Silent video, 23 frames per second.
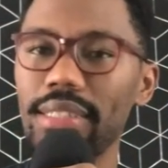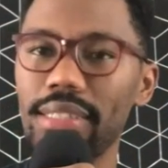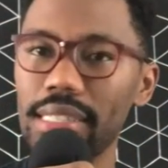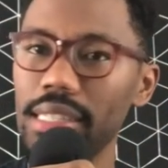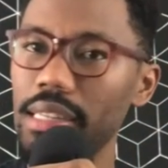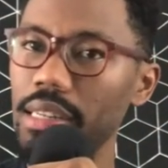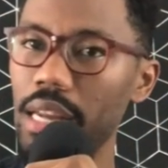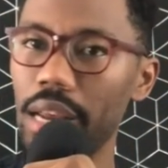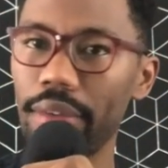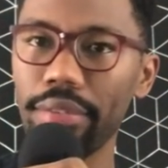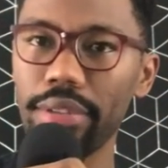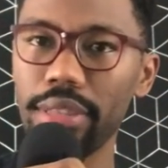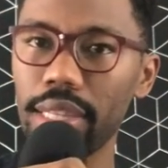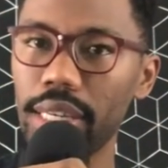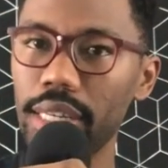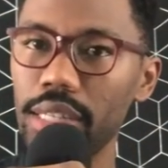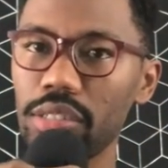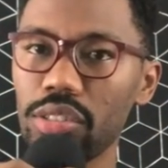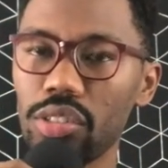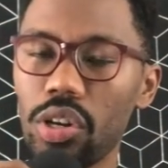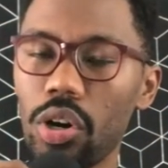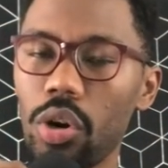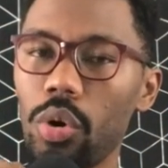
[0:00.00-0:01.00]
Seeing how everything
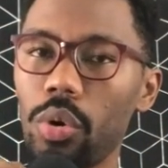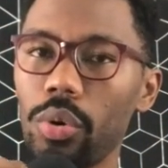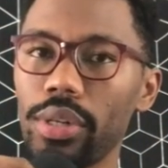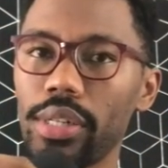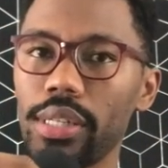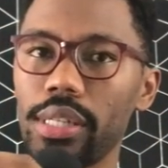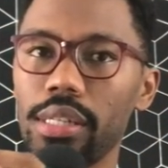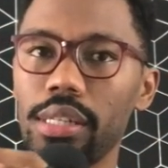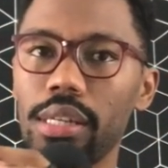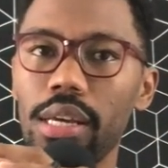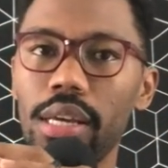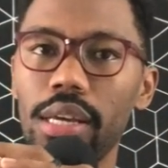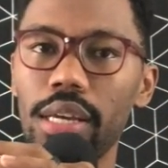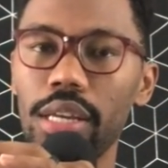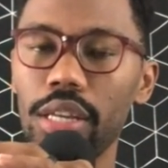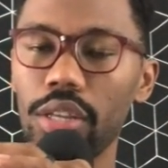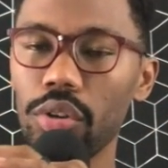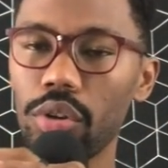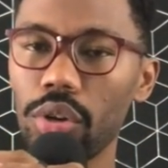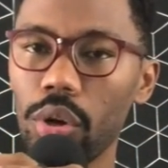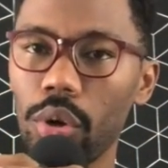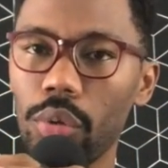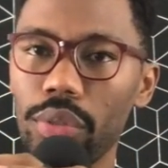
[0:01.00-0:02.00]
is going, and,
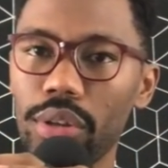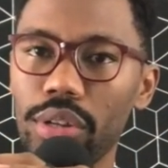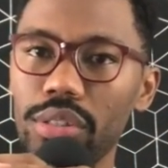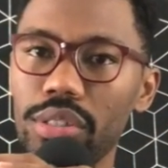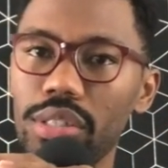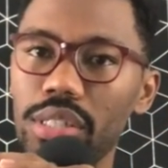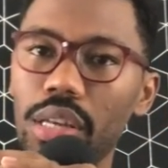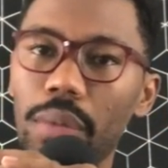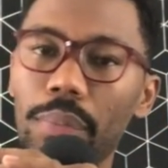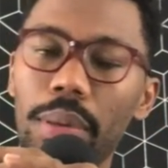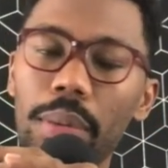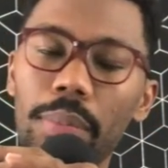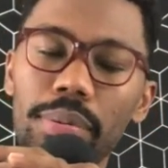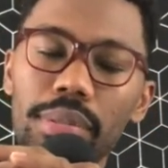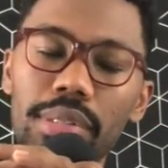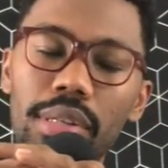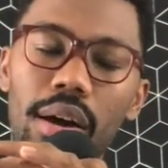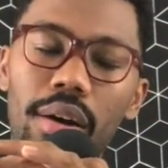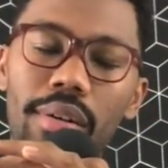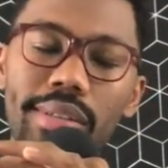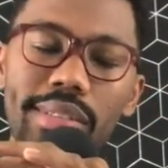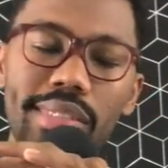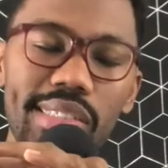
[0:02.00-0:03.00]
you know, there's some people
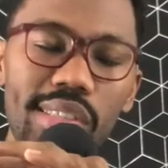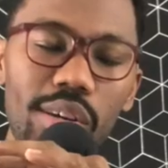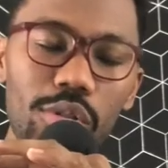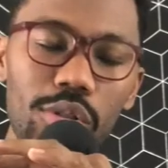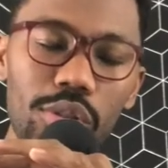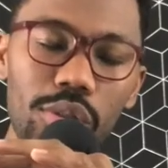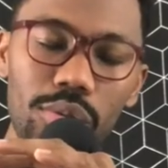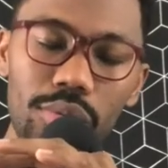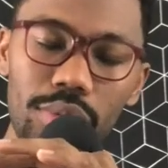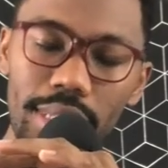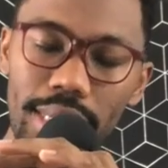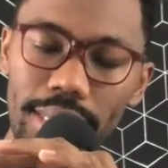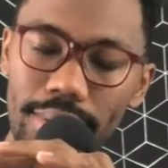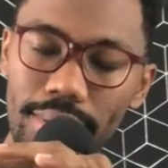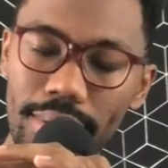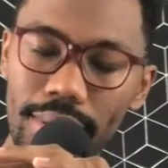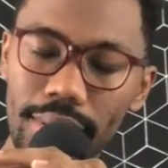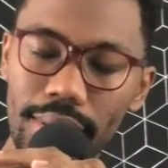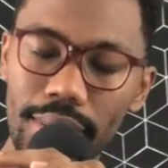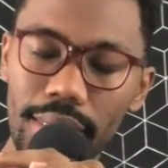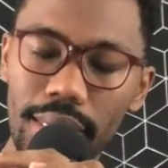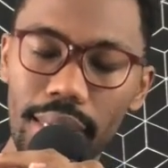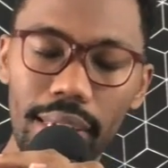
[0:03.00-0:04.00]
talking social
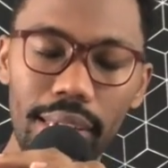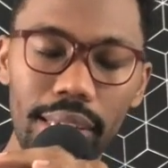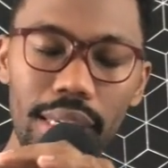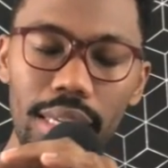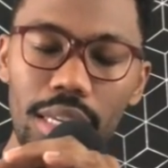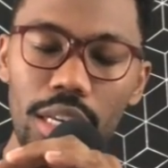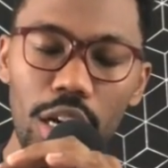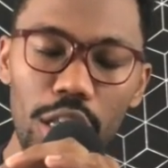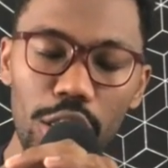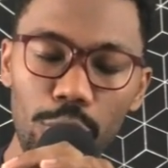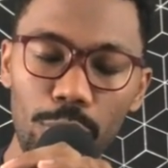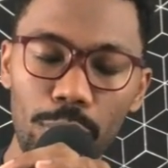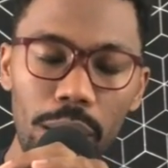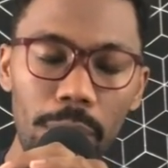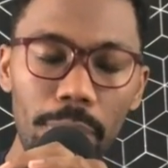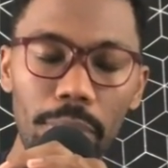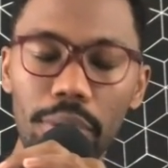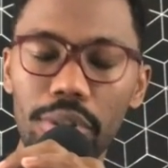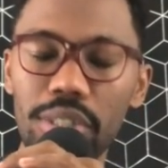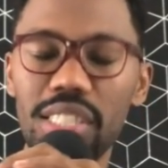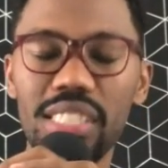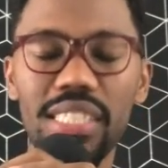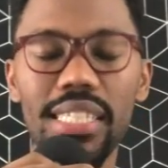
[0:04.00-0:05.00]
distancing, and then other people
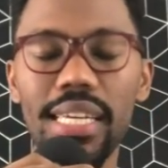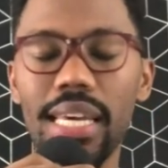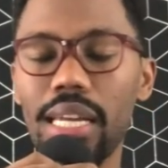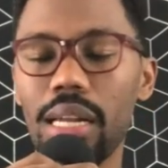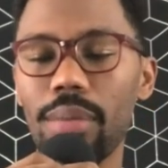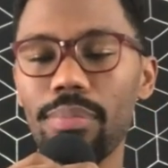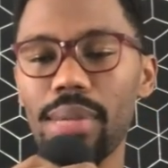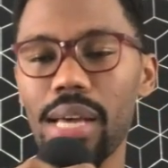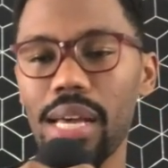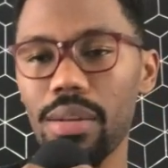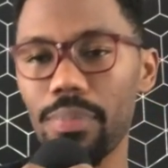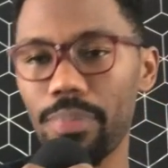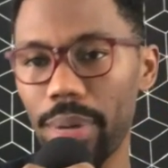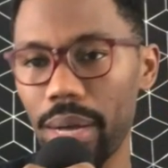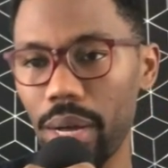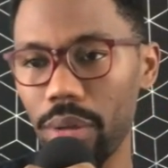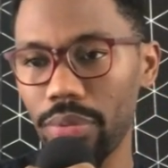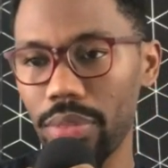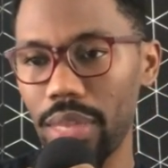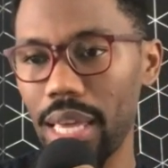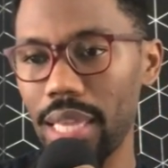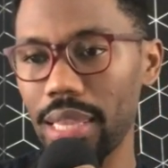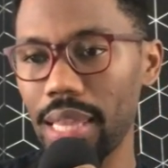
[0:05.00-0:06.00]
are just saying, I'm not
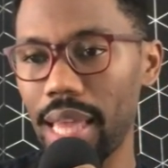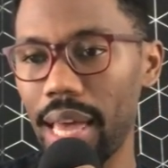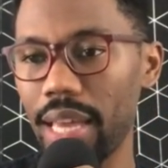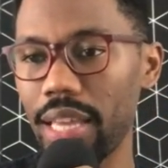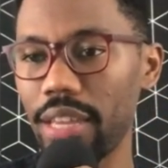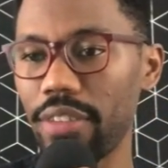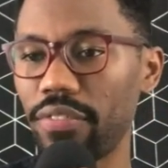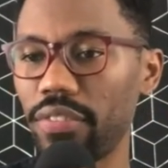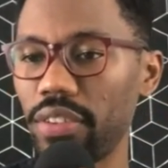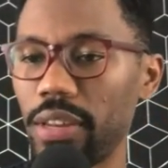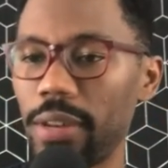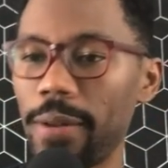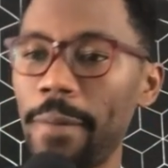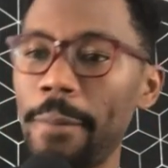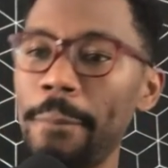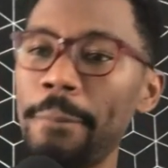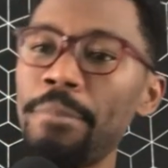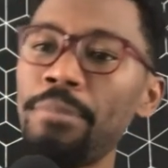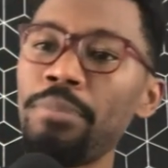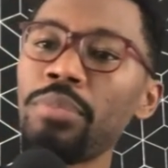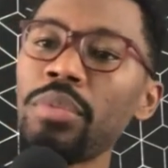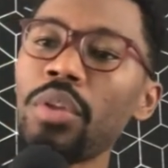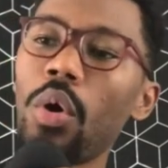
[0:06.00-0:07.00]
about that life, and
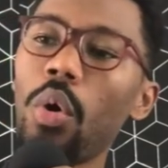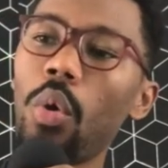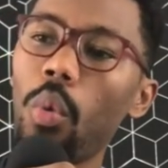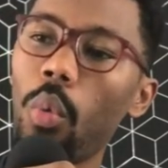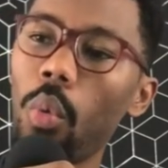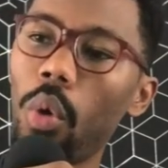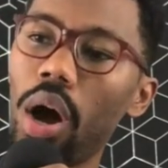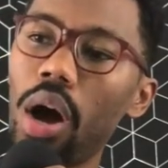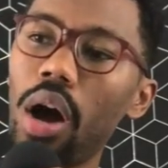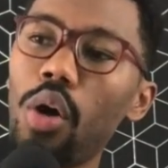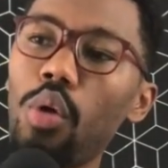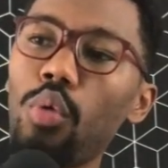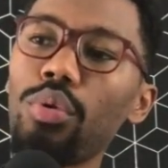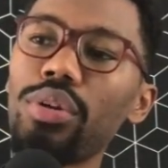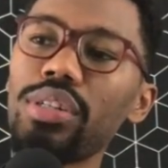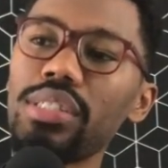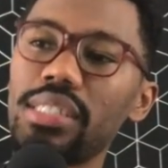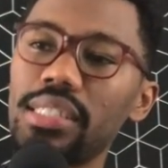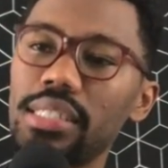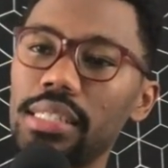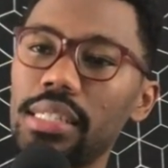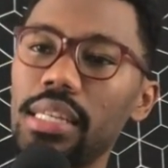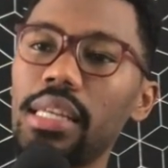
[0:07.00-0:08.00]
while we're
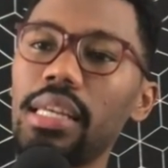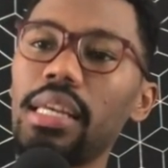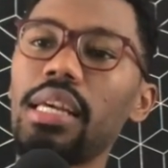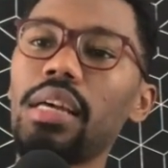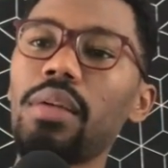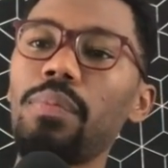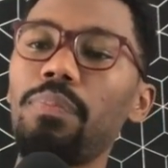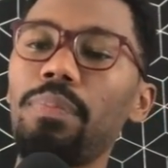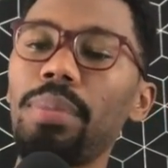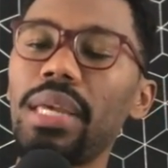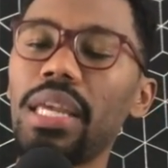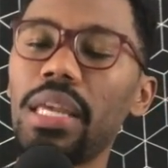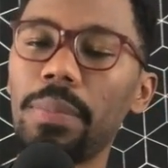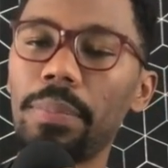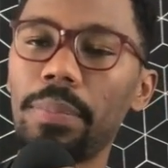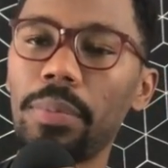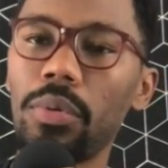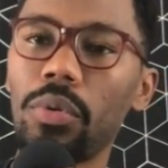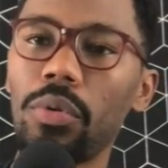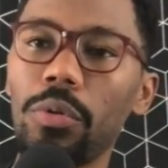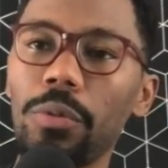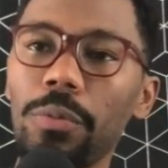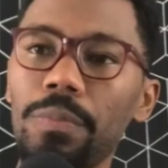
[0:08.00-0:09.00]
seeing
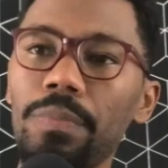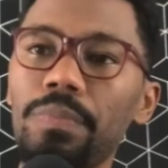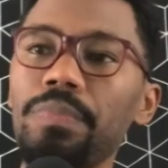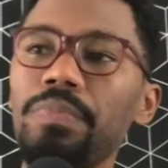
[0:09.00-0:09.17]
people